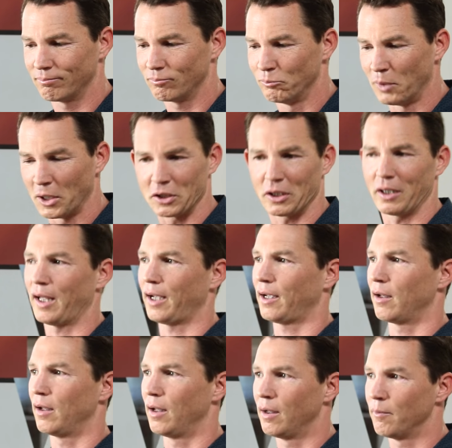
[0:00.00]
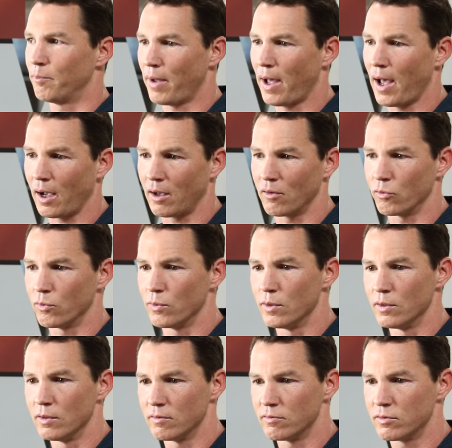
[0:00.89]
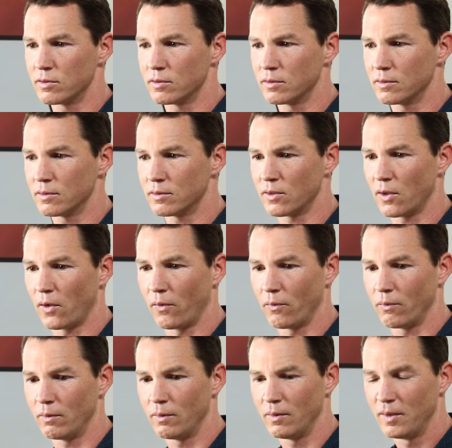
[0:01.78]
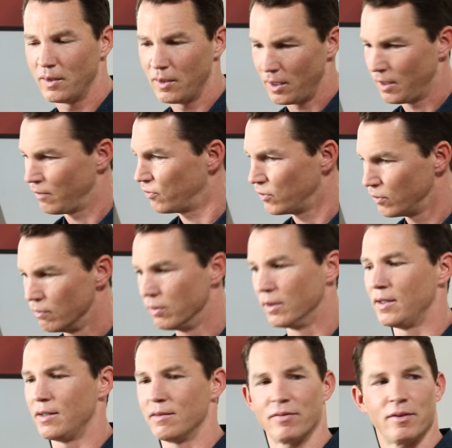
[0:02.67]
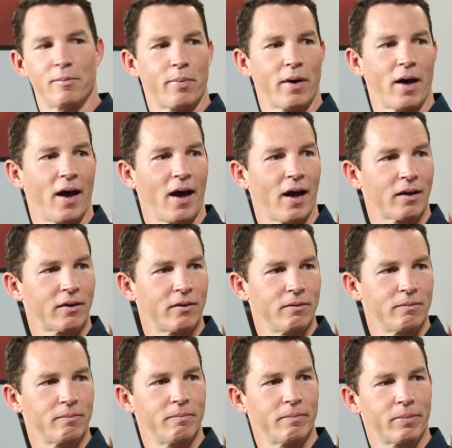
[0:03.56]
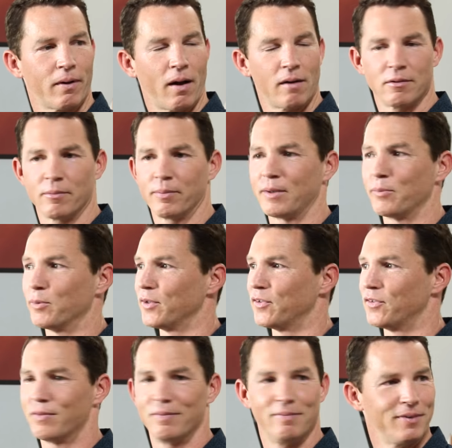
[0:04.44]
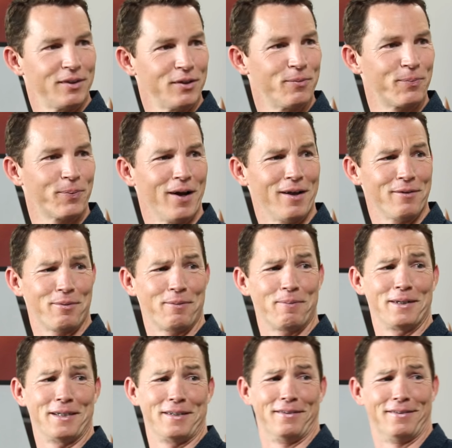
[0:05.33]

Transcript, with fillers: much like a, a pack of wolves. So if you leave the pack, you probably it's probably not going to go well.